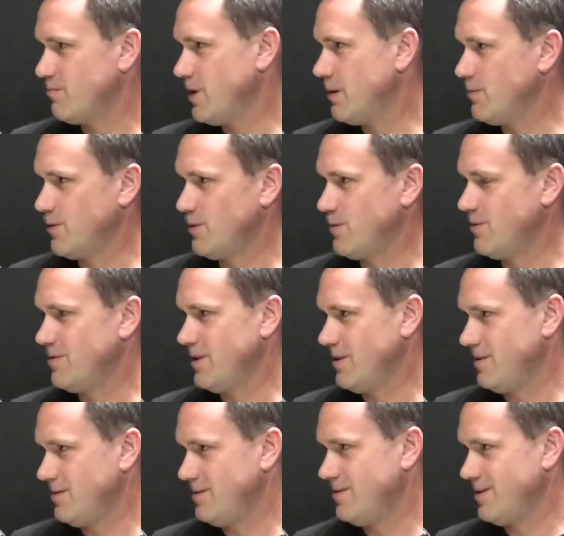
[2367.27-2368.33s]
people
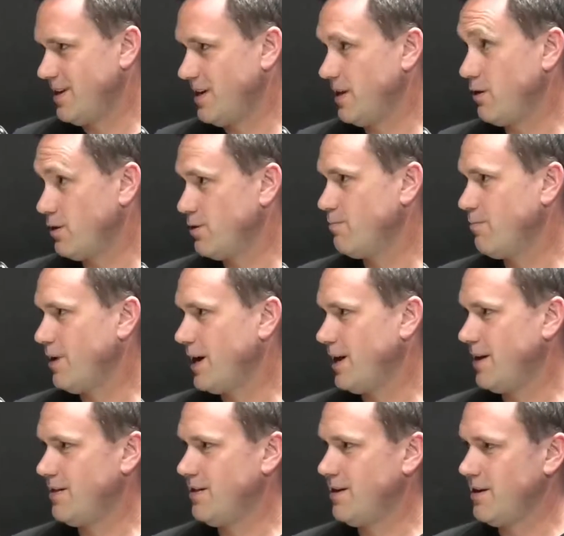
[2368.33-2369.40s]
to get a good
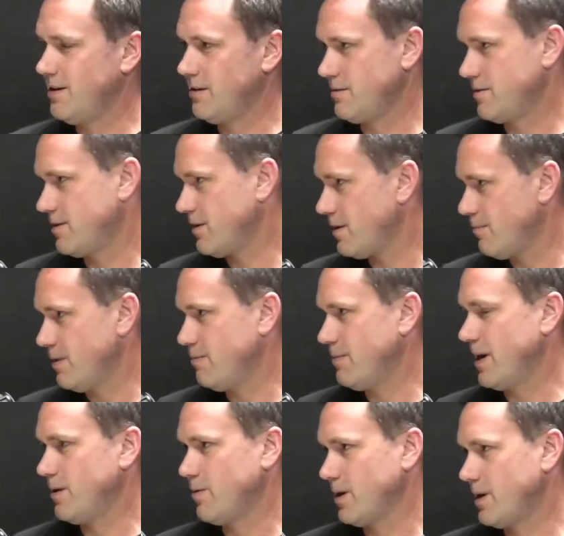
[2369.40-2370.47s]
part out there. It's got to be
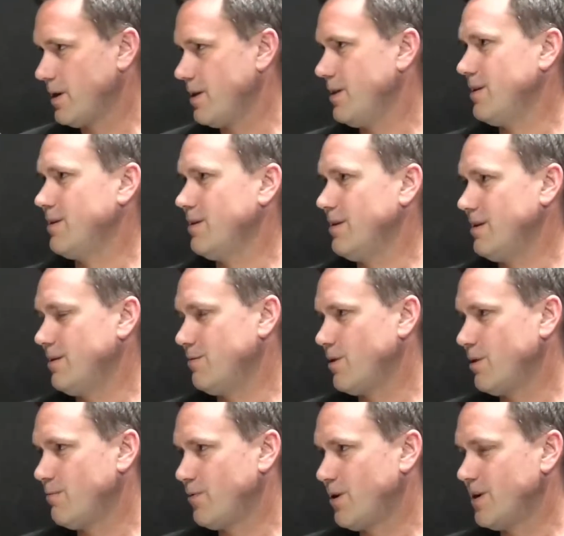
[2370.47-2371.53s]
made quickly at the
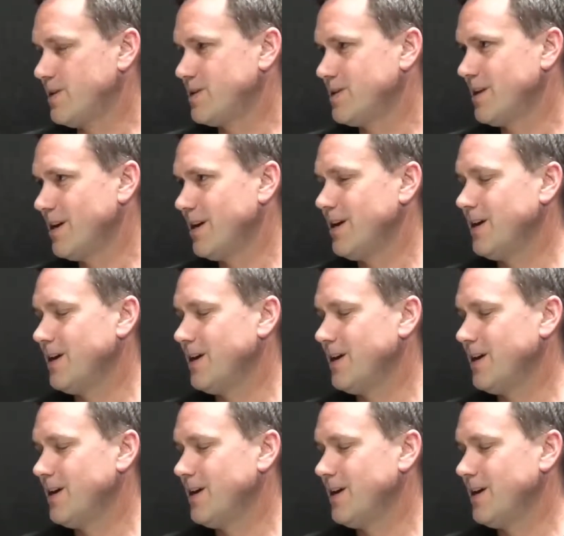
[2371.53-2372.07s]
right price,